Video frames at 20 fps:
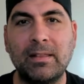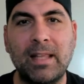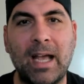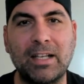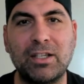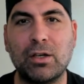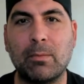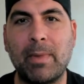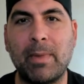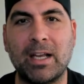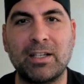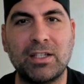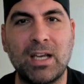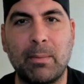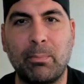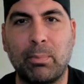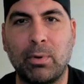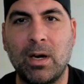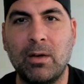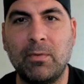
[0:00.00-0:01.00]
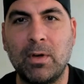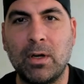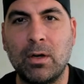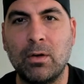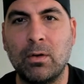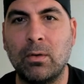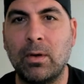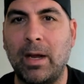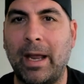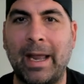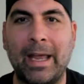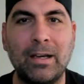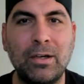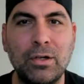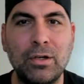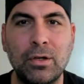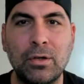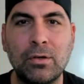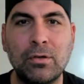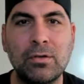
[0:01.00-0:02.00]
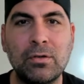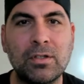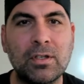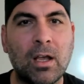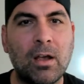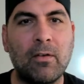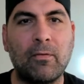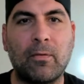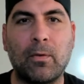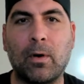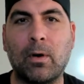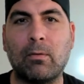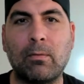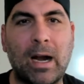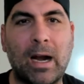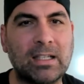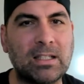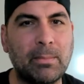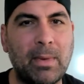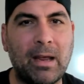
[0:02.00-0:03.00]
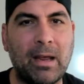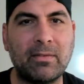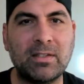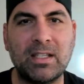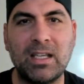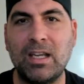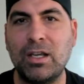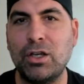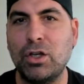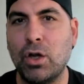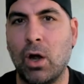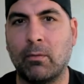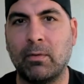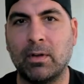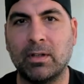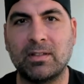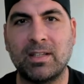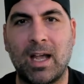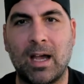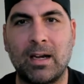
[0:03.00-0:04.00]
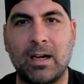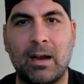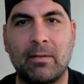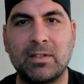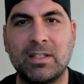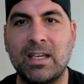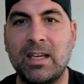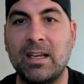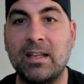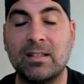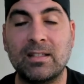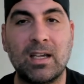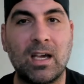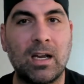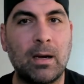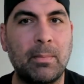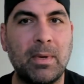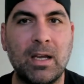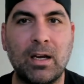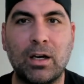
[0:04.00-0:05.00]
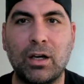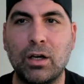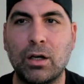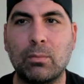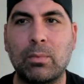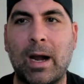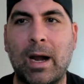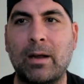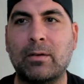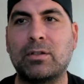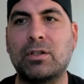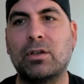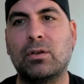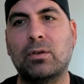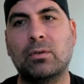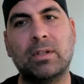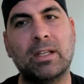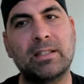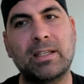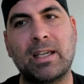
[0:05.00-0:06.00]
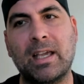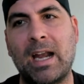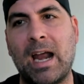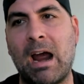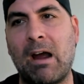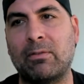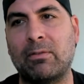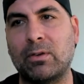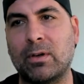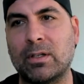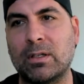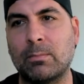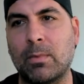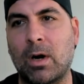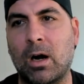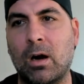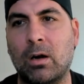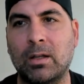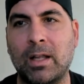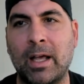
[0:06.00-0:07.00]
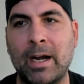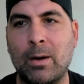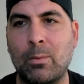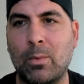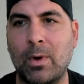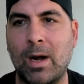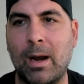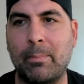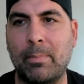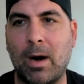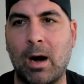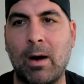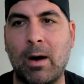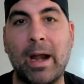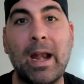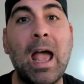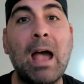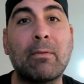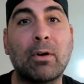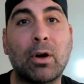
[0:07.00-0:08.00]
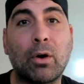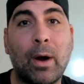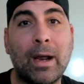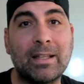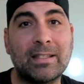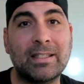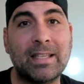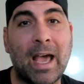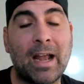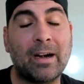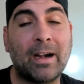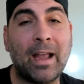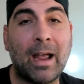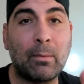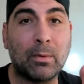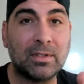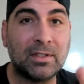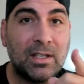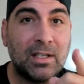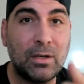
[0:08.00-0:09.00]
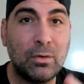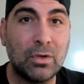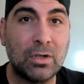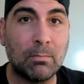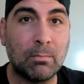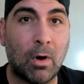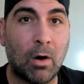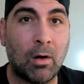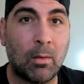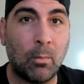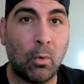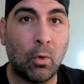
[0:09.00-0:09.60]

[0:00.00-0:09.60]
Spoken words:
that's your match day preview and news for Wrexham AFC, Yeovil Town FC. It's going to be a good round 2. Let's get after it tomorrow. Let it rip. All right, have a great Saturday. I will see you tomorrow.